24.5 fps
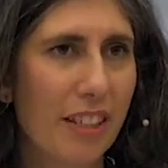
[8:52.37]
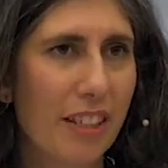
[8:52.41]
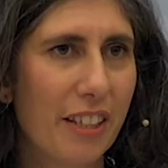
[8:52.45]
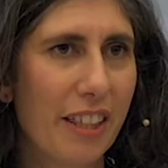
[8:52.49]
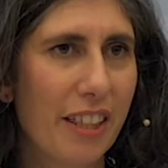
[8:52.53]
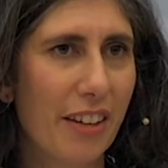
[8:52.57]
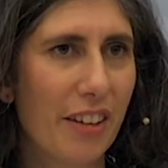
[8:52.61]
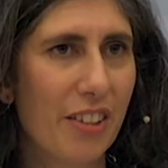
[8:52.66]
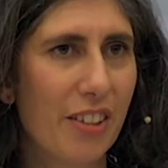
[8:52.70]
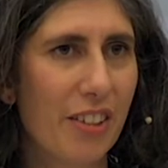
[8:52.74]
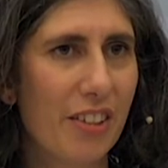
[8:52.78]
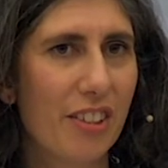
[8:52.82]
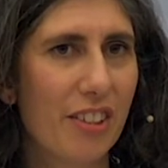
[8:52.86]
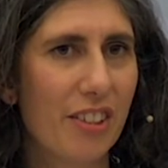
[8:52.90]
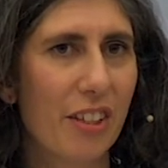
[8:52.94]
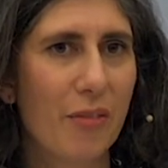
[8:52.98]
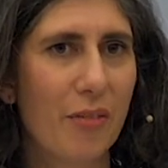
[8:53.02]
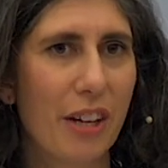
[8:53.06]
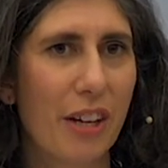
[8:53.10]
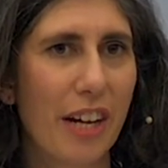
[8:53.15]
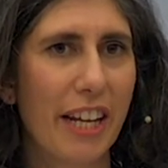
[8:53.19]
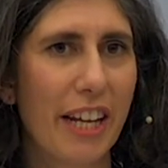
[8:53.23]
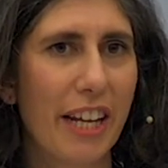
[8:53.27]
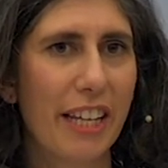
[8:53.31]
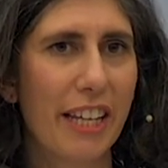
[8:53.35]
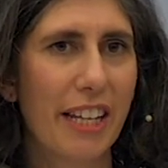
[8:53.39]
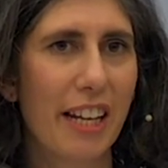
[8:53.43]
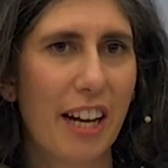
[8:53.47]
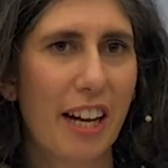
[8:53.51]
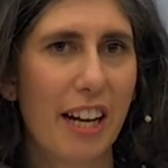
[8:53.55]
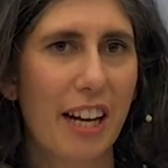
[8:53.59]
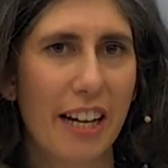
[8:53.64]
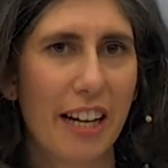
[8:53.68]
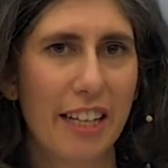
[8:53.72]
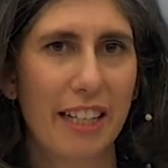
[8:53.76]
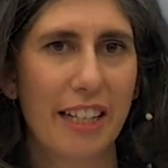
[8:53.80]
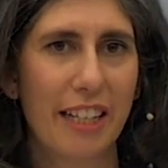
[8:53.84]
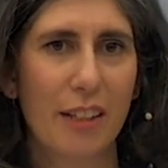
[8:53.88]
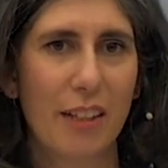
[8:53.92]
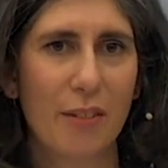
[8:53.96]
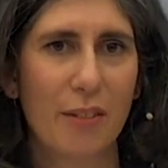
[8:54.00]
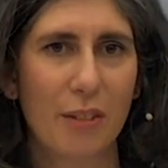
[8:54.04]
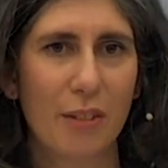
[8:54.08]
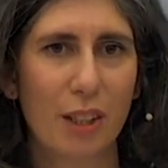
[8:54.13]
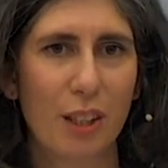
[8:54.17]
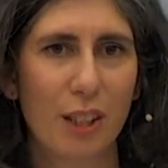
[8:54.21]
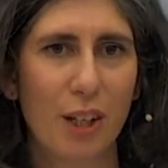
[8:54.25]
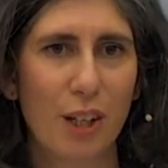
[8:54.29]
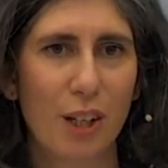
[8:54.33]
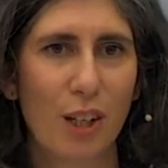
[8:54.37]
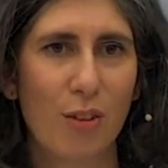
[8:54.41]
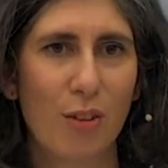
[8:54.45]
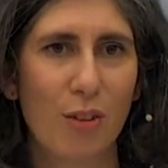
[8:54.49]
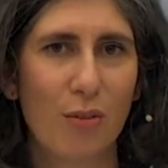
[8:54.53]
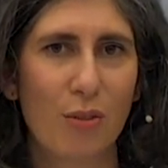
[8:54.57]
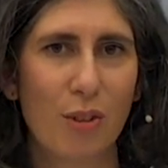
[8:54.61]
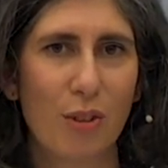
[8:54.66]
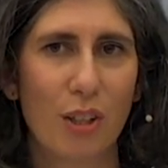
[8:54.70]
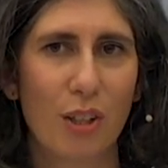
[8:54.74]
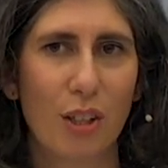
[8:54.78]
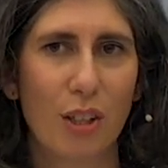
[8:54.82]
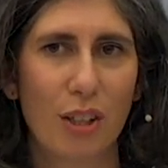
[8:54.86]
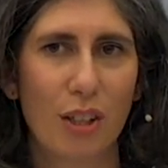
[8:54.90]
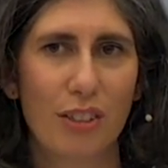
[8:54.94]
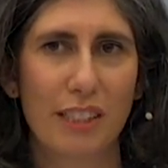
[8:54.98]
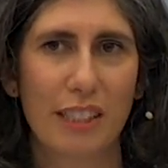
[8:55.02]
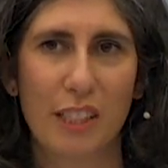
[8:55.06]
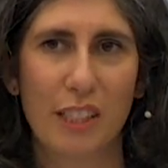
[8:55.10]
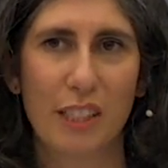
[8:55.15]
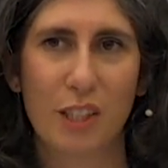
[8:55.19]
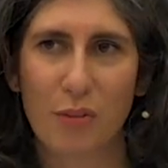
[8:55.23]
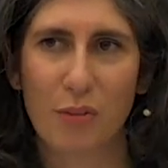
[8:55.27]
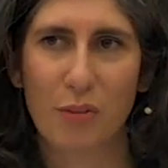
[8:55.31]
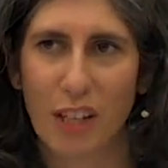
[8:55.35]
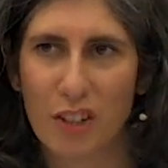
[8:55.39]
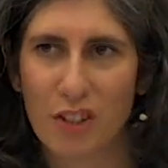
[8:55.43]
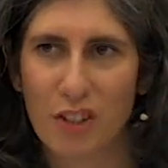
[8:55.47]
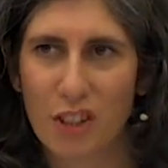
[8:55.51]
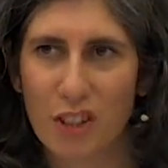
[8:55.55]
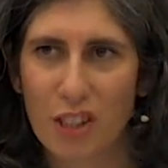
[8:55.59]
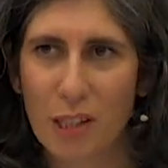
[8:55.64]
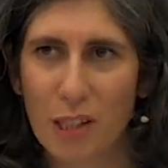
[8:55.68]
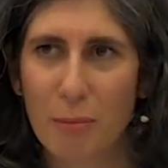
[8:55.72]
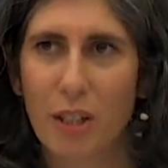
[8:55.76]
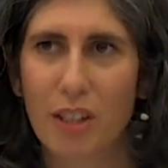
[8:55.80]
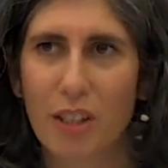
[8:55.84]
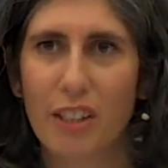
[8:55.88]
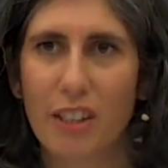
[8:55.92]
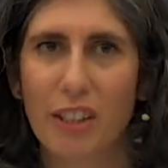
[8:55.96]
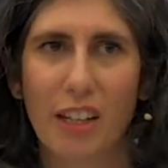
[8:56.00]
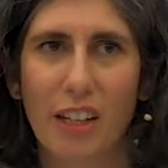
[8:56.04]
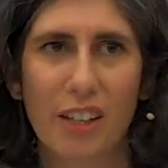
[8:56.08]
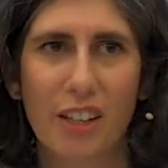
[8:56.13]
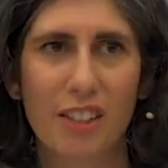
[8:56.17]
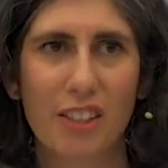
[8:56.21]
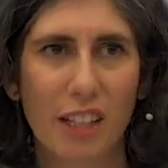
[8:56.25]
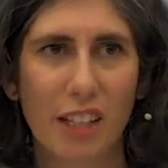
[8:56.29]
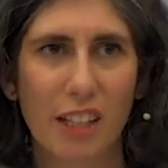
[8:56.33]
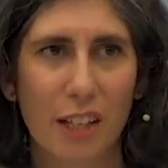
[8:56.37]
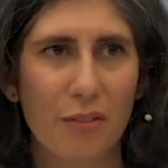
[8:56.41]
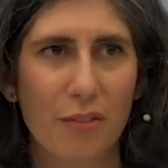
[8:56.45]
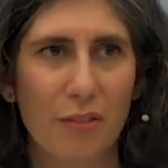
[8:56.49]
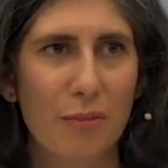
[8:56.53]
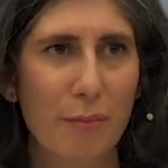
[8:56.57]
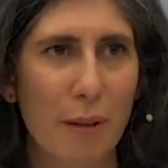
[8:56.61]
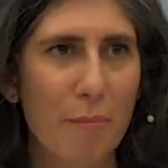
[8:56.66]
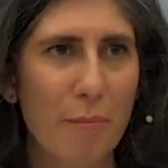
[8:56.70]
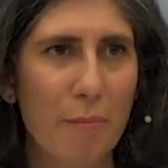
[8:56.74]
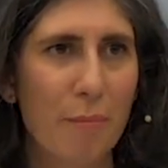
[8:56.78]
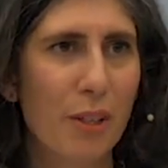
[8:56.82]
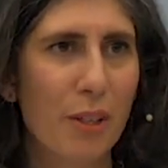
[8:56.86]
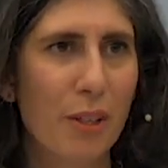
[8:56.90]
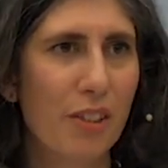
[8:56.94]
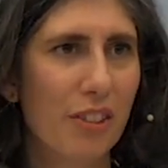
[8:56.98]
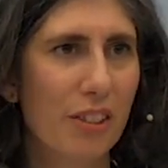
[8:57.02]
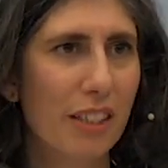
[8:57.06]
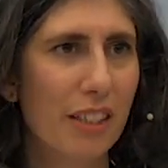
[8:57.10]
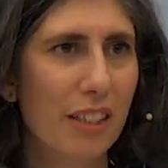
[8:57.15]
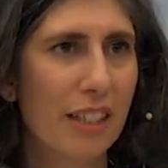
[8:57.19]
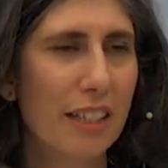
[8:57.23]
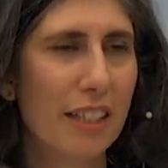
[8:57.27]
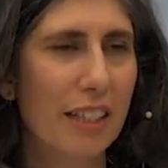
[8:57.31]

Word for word: There is a very high level of uh, satisfaction among our staff members,